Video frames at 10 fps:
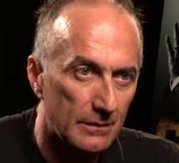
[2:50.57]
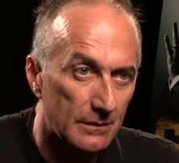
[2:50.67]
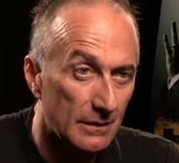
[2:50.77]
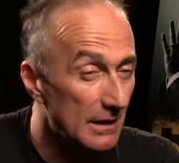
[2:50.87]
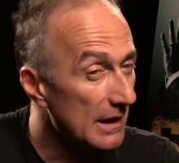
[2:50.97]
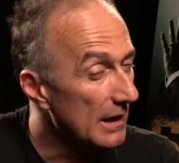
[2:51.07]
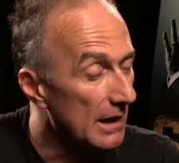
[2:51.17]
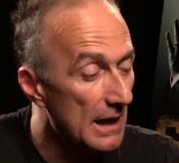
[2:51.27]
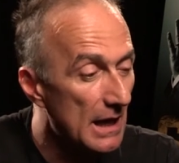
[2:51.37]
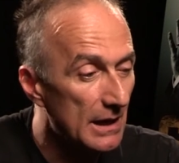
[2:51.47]
Yes,
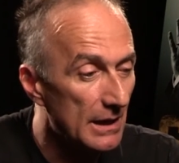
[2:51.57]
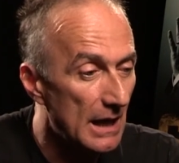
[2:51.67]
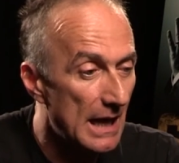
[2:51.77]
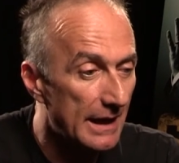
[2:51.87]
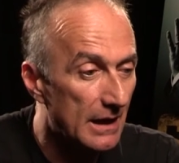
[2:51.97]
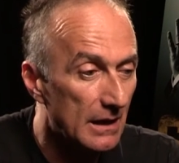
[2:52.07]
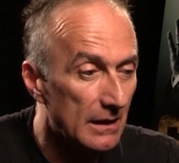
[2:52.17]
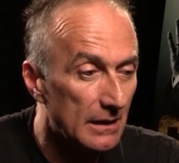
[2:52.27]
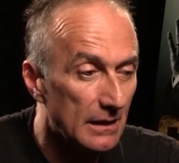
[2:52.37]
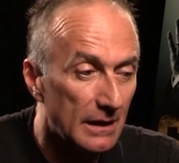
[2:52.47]
I, I like
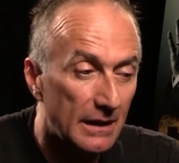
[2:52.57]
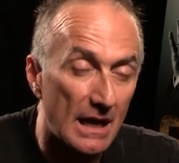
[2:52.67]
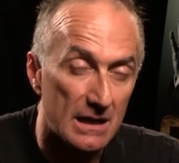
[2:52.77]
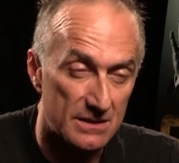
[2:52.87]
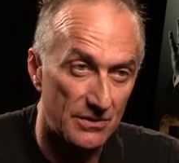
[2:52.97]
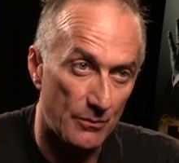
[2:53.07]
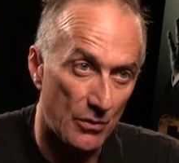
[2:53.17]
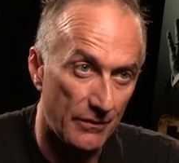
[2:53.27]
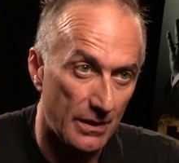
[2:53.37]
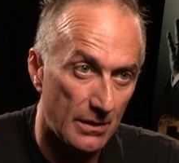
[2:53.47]
gangster
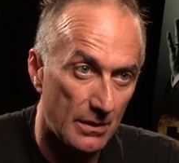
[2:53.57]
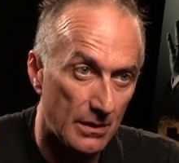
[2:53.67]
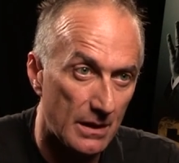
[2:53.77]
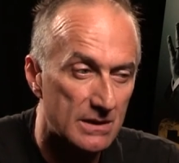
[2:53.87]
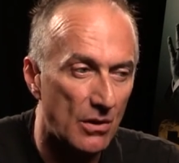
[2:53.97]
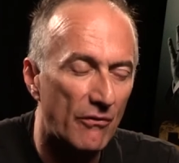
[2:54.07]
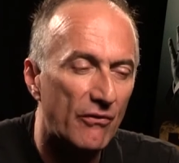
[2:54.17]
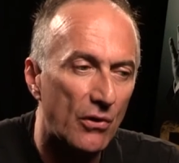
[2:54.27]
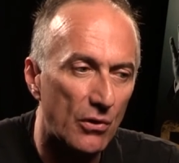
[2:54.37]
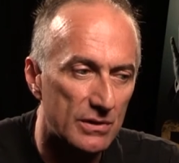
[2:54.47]
movie. So of
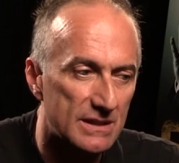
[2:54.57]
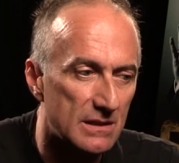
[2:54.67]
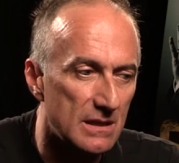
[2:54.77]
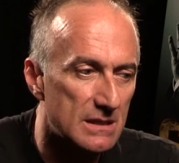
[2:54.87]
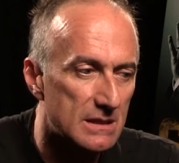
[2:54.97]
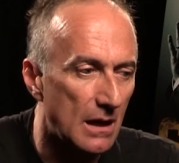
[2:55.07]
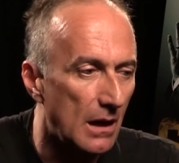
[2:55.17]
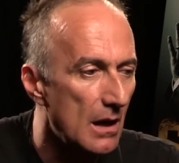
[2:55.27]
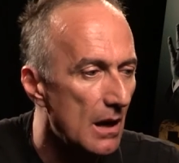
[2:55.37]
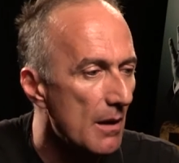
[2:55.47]
course this uh,
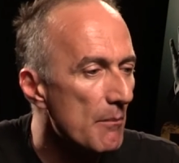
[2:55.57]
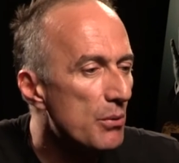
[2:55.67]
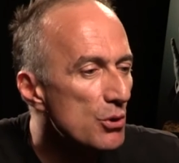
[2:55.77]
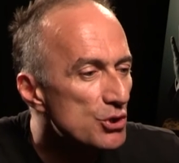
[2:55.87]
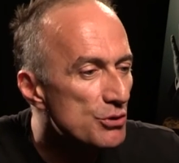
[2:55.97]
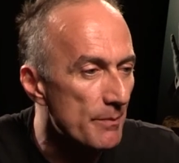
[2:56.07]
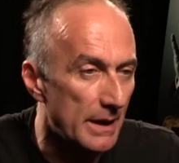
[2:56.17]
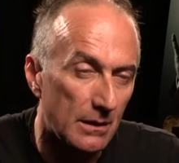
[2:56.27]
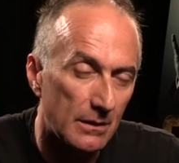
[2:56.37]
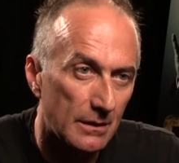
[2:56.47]
pushed
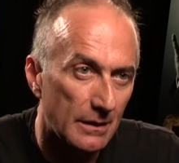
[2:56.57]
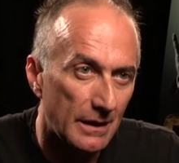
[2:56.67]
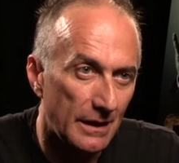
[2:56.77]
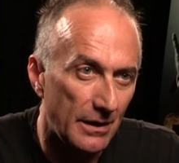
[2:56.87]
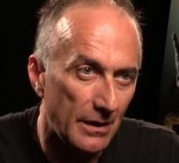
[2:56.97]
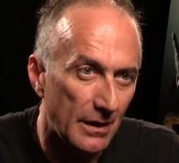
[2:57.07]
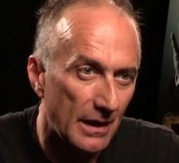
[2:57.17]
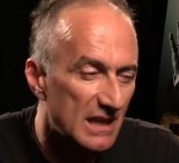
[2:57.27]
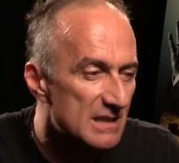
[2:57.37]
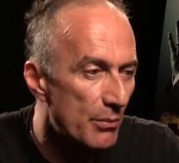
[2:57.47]
me and
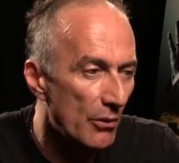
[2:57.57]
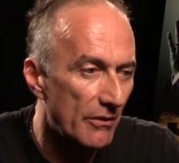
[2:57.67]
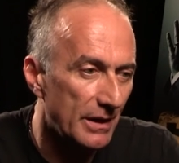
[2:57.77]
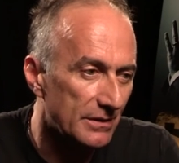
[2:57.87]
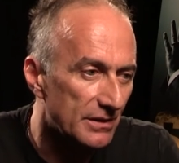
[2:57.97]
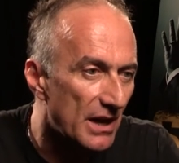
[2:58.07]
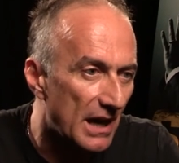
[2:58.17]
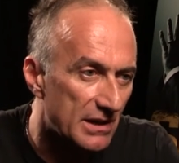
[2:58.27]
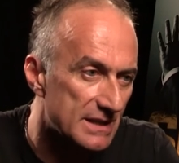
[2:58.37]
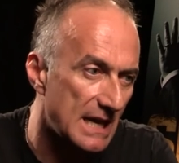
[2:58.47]
exploring the
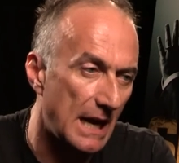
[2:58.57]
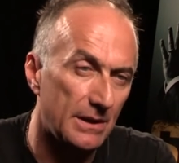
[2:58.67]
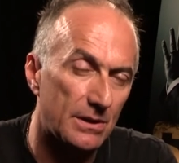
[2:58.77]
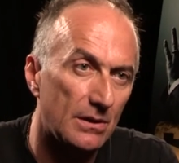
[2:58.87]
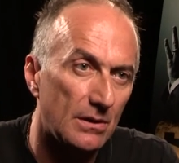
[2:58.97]
dark side.